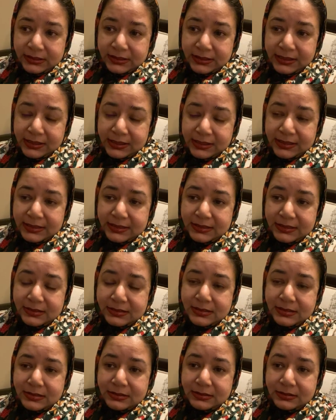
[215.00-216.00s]

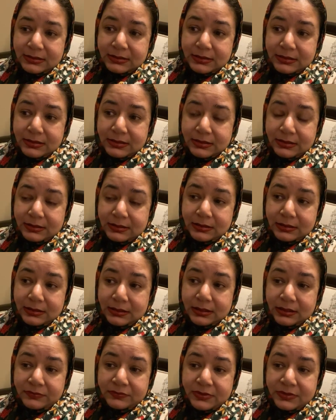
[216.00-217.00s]
And
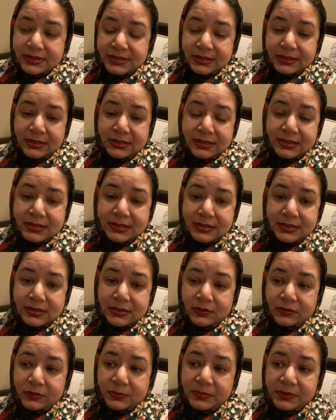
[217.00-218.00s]
I would say this is
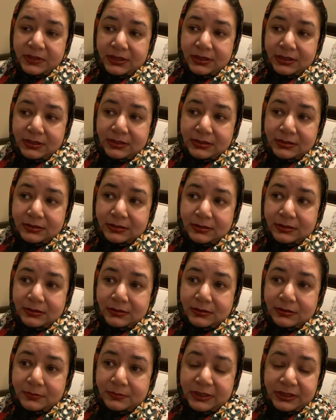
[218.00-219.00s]
going to be
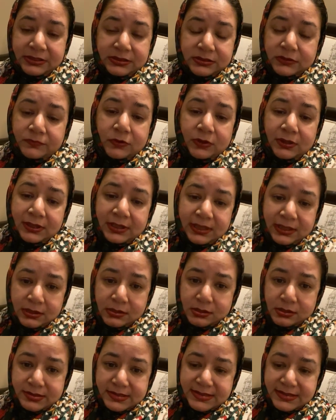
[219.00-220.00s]
the mother of all
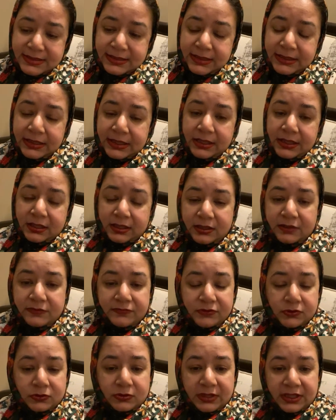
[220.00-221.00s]
chaos.
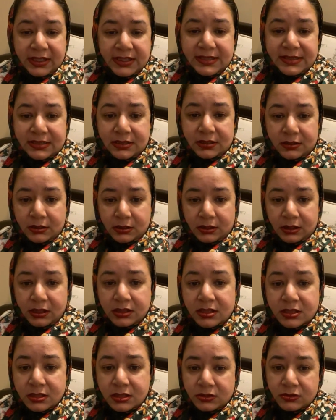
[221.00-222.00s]
If you guys did
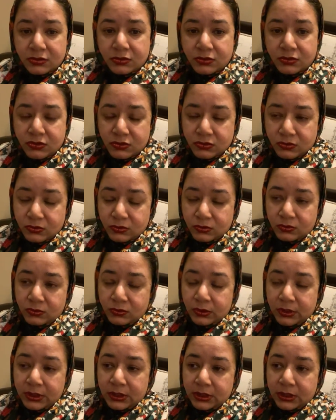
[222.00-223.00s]
not do
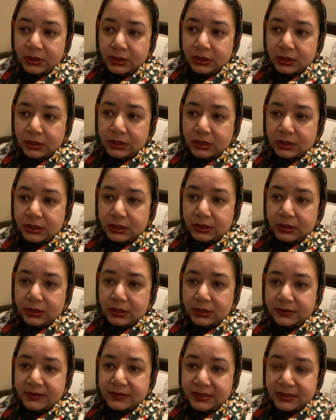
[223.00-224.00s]

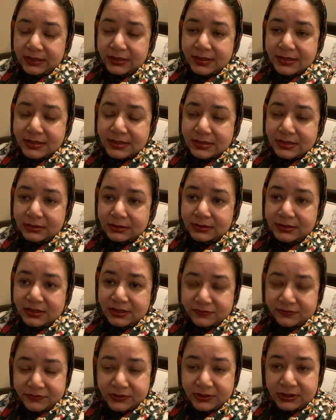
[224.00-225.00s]
things
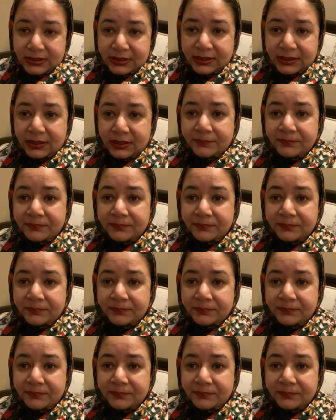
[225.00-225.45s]
differently,